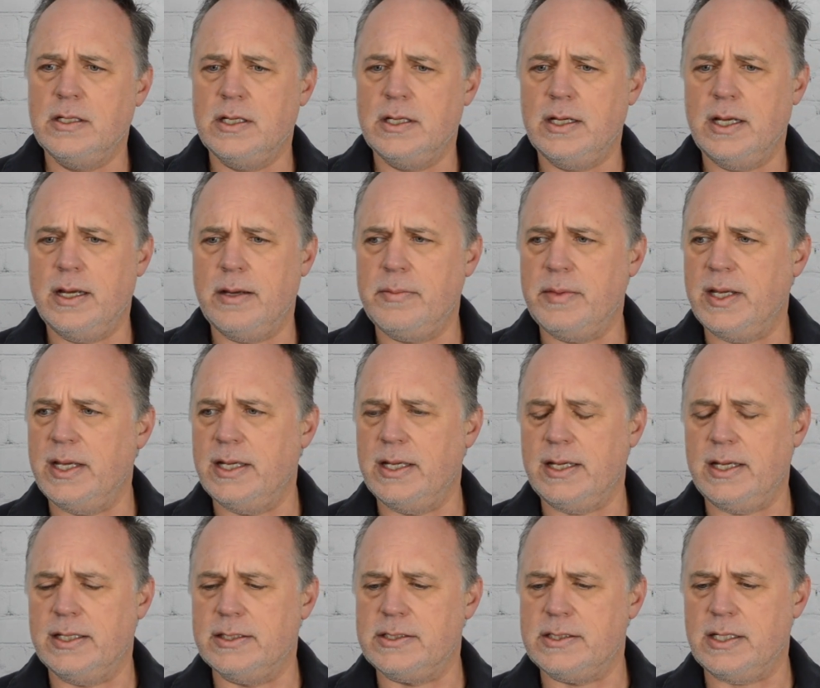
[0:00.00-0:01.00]
Um, it,
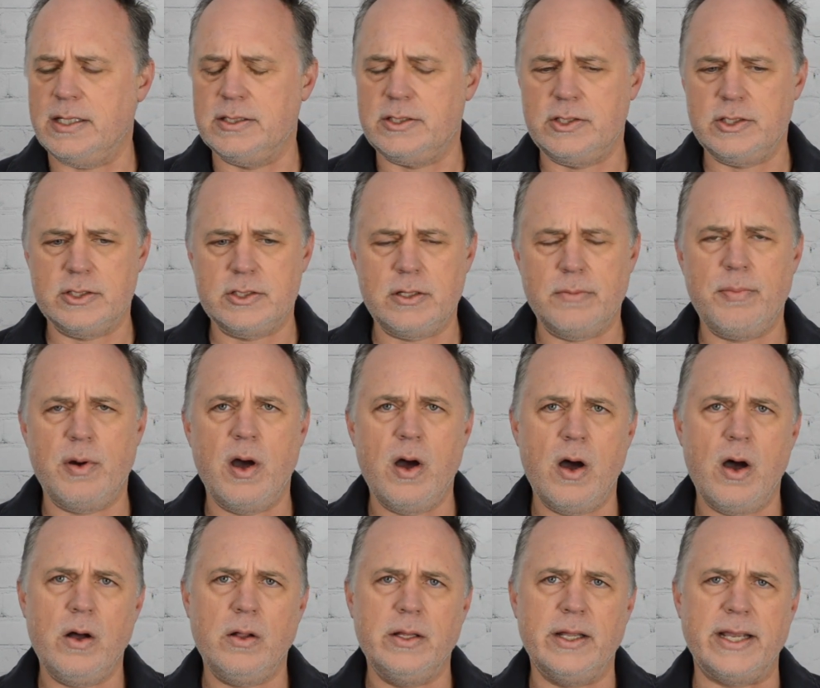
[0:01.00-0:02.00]
it's, it's just
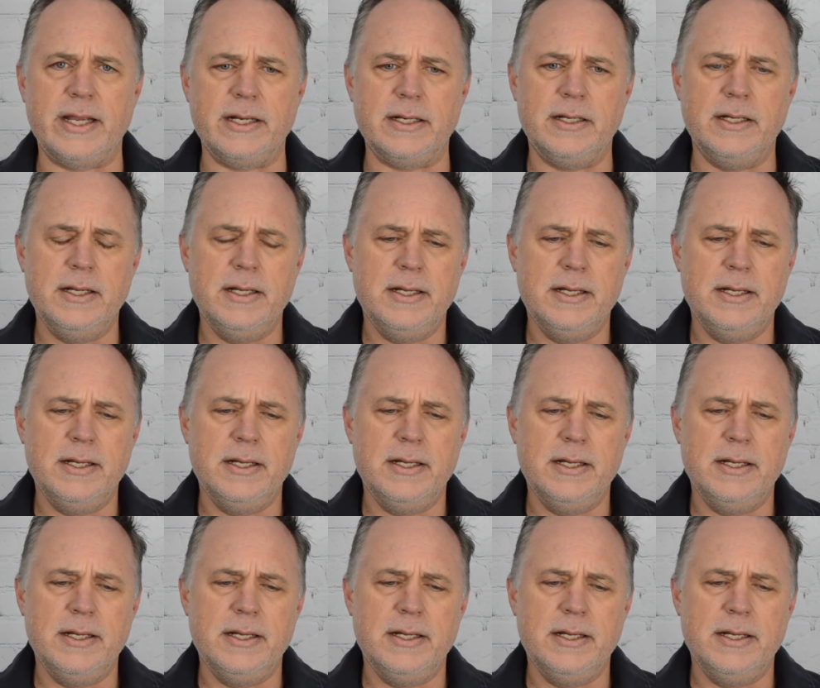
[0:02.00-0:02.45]
appalling.